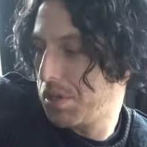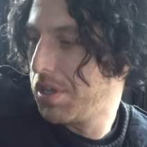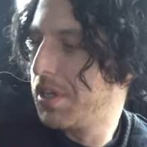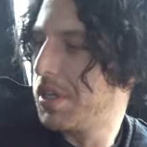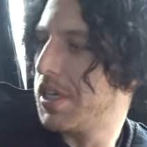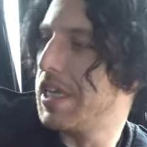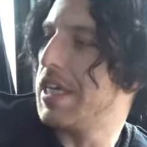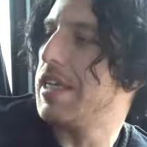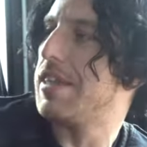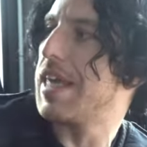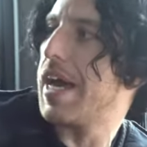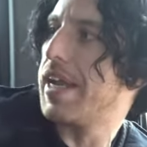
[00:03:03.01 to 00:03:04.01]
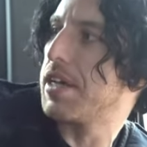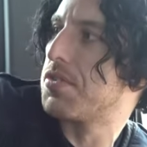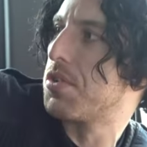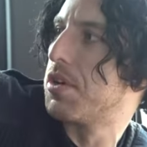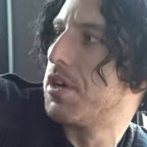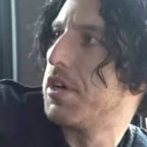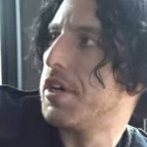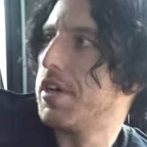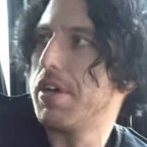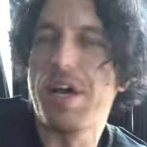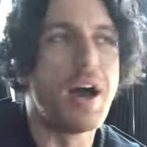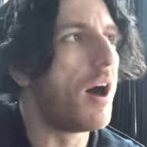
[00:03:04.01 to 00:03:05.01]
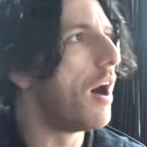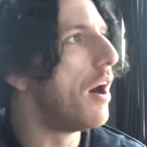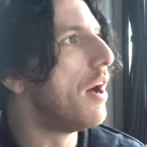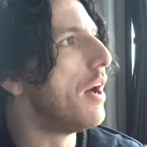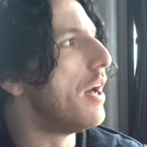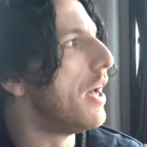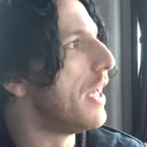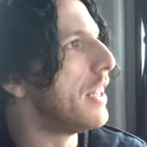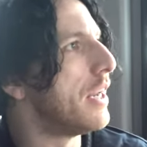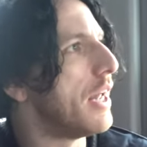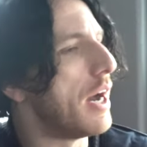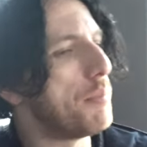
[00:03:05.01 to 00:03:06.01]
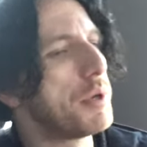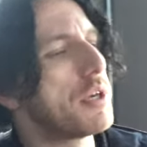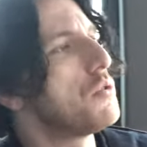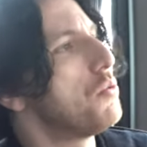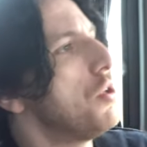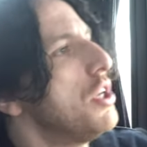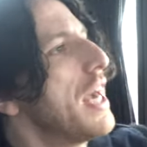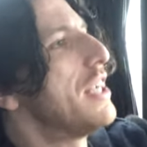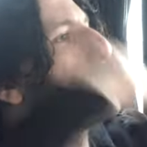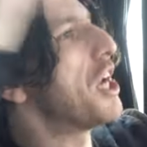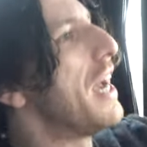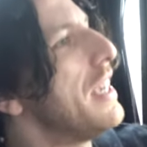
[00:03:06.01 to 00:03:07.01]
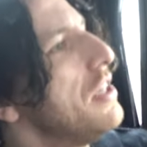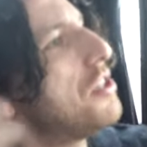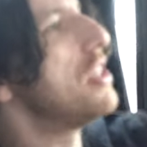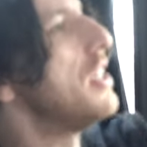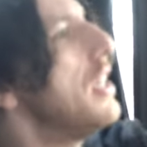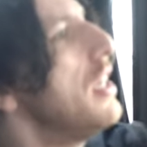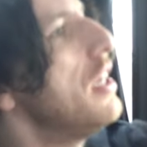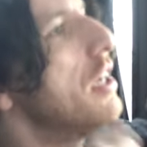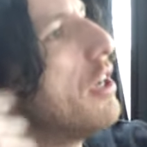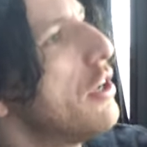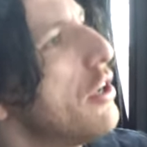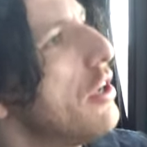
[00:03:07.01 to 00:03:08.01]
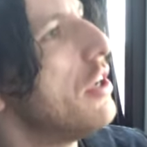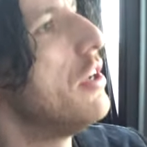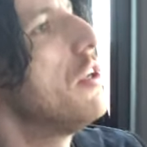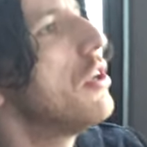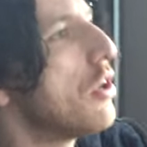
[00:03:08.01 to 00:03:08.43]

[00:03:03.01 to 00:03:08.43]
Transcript: You need that extra. You have to to walk in and out. In and out because yeah. you get changed in here, okay, and okay.